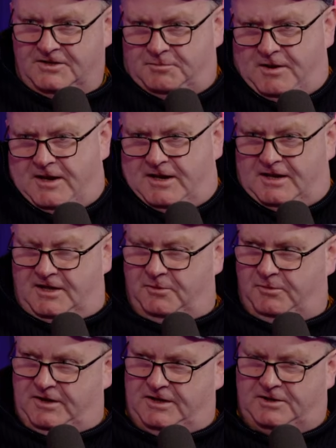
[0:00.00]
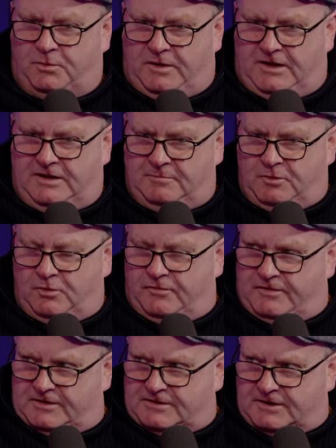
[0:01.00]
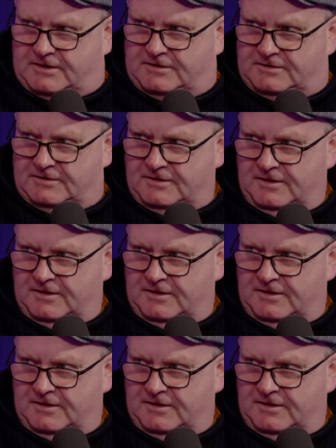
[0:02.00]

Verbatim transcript: It's one of the wee twee movies, isn't it?